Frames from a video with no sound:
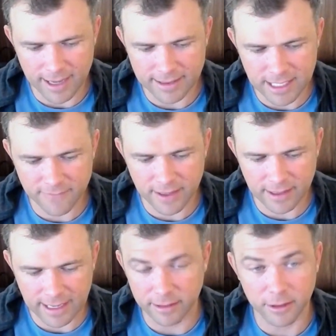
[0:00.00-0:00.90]
think of
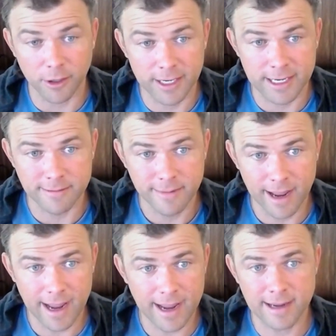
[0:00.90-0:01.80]
it like learning.
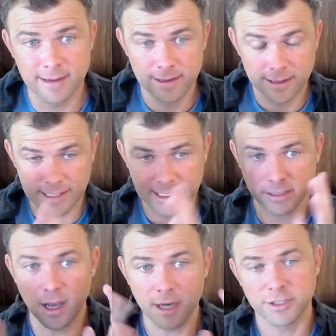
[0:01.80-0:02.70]
Hey,
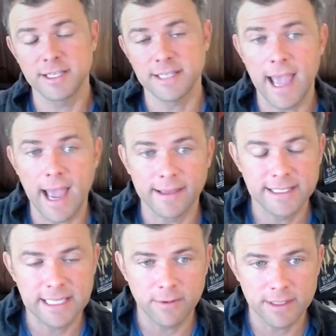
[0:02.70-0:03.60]
let's launch this ad.
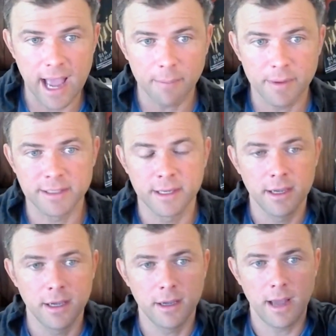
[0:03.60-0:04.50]
Let's see what happens.
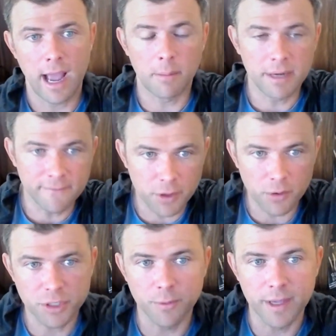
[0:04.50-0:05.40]
How many
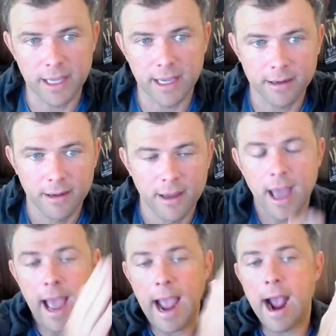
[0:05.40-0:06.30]
views do we get?
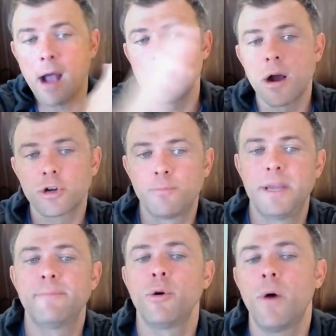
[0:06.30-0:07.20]
How long do
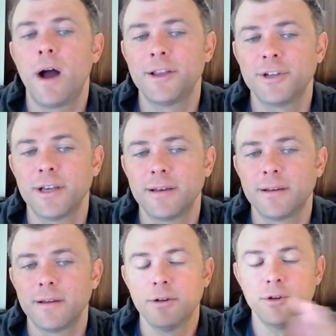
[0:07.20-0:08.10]
people watch it?
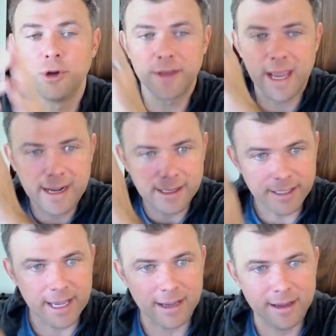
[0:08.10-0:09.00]
Do they
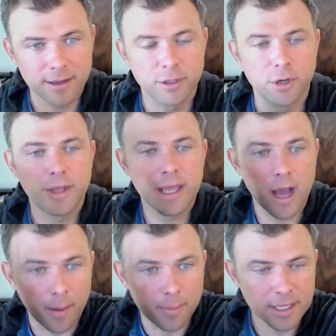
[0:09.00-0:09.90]
click? Do they
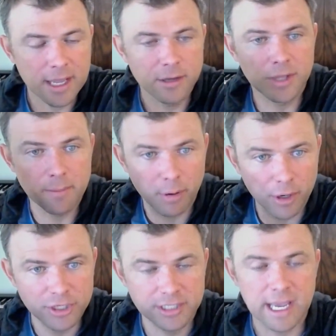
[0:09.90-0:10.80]
opt in? Do they
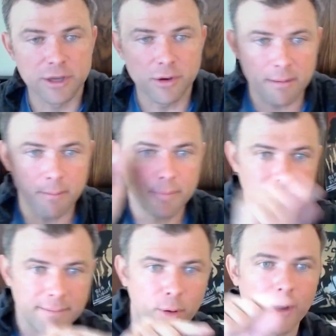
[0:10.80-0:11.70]
purchase? And you can
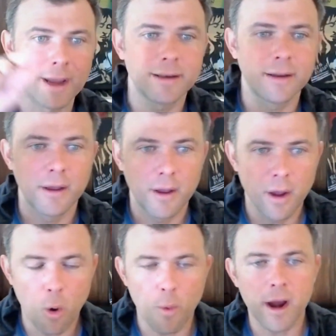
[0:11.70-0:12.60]
pinpoint
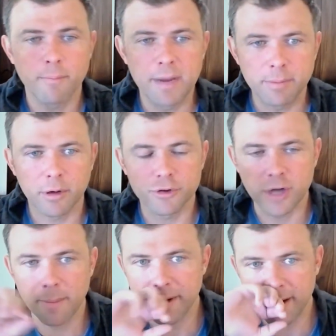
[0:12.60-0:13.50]
where people are
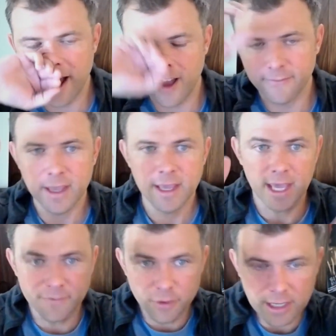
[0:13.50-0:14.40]
dropping off.
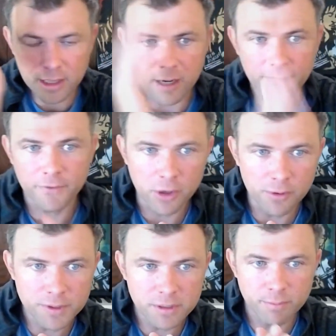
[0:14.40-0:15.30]
If you get a lot of
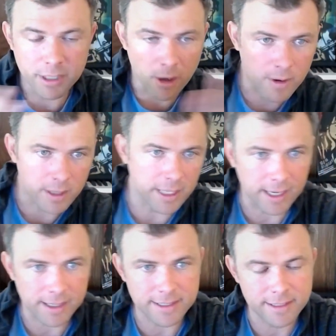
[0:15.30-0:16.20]
views but no
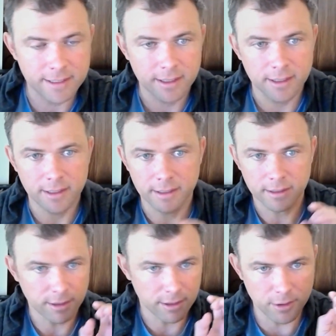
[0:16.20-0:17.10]
clicks,
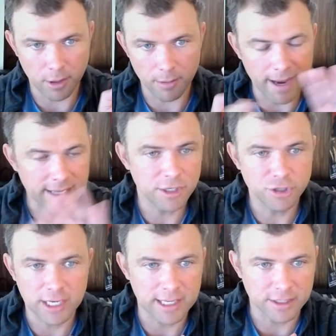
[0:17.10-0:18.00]
your
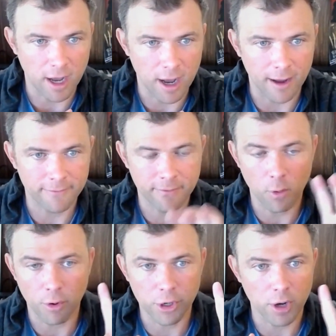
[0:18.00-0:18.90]
messaging is off
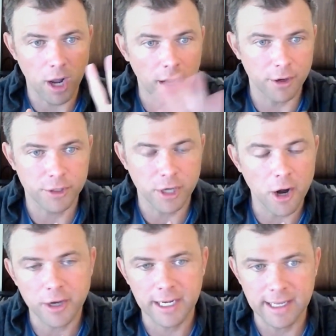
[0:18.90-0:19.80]
or your
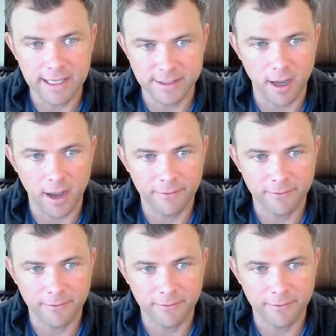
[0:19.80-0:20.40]
targeting is off.